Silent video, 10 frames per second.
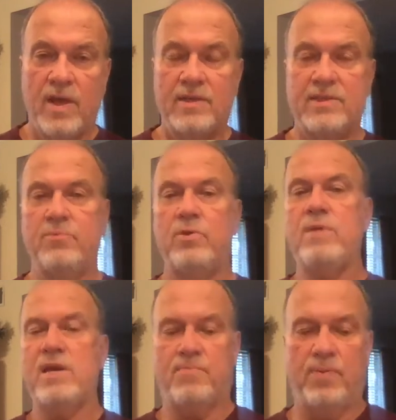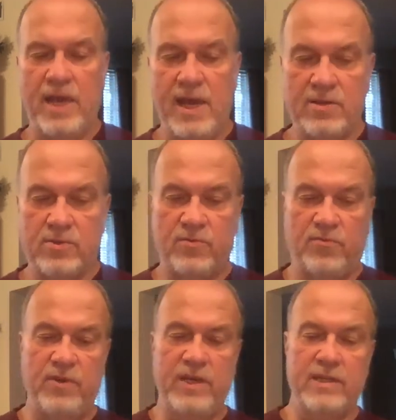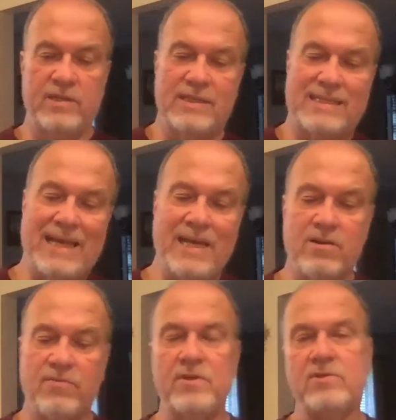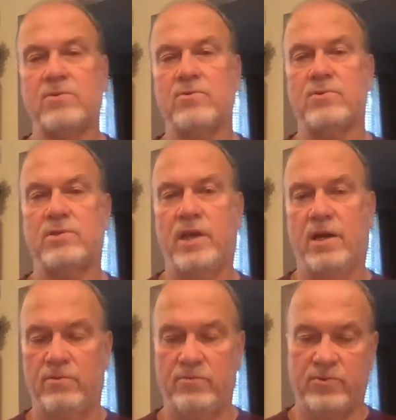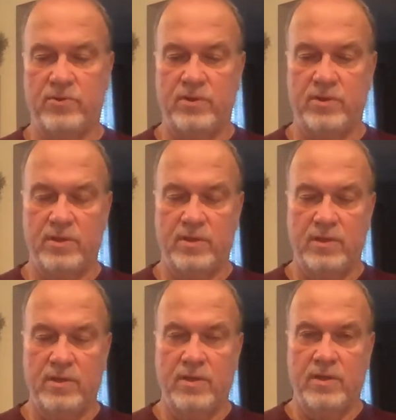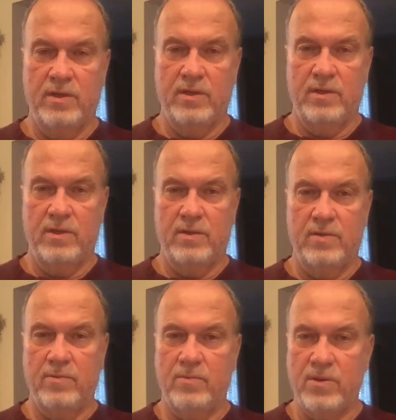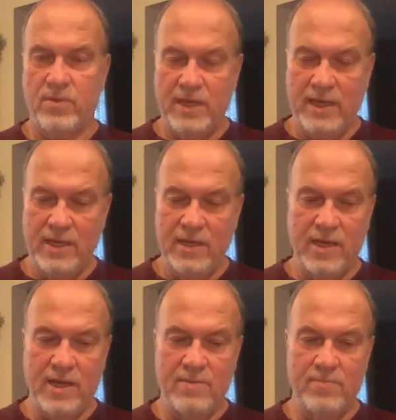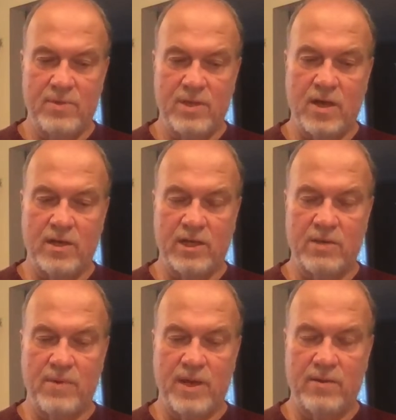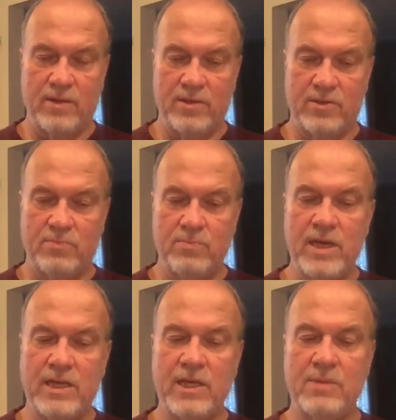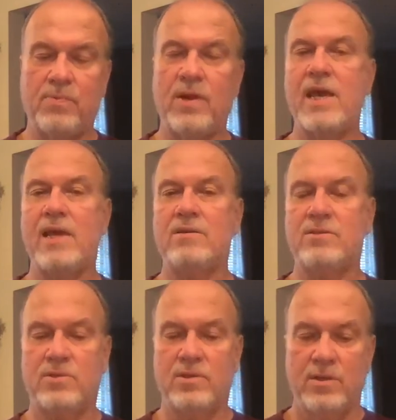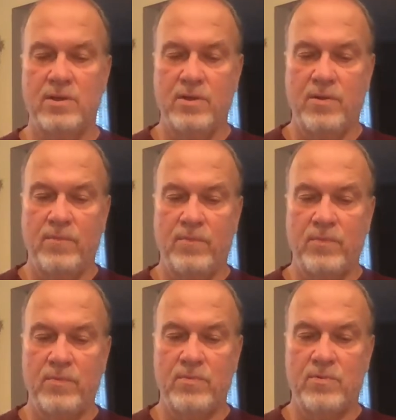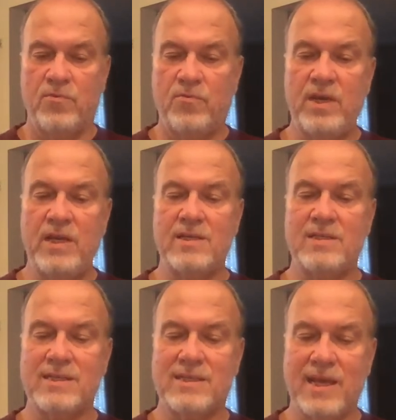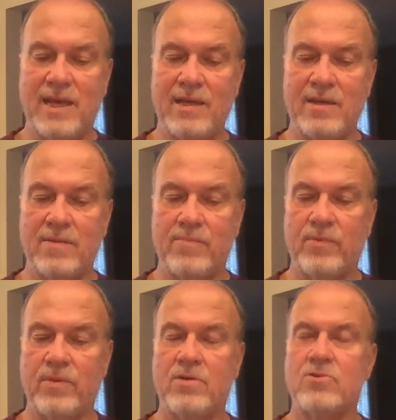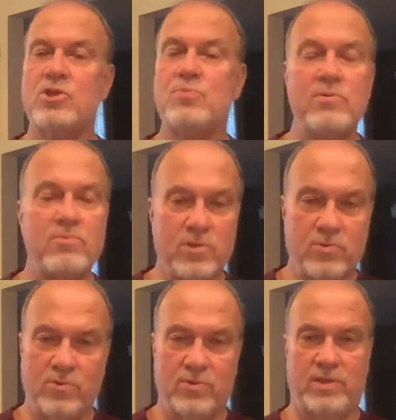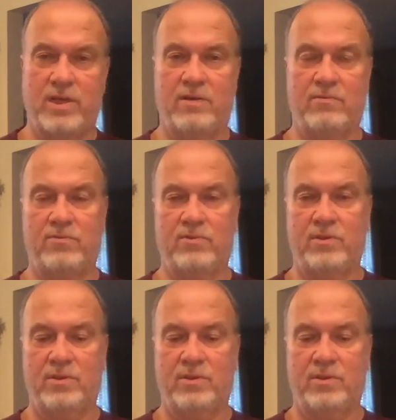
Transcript: You see, we make plans to feed and sustain our physical selves, well, the eating I'm talking about is making plans to feed and sustain our spiritual selves